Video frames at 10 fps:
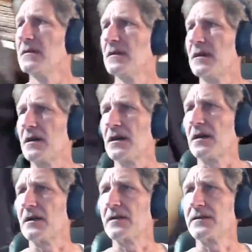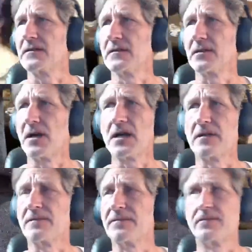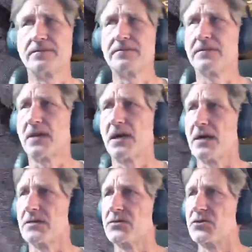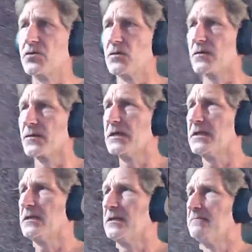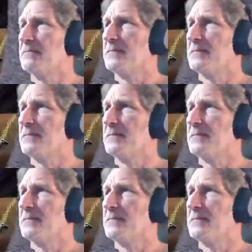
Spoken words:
A lot of jewelry,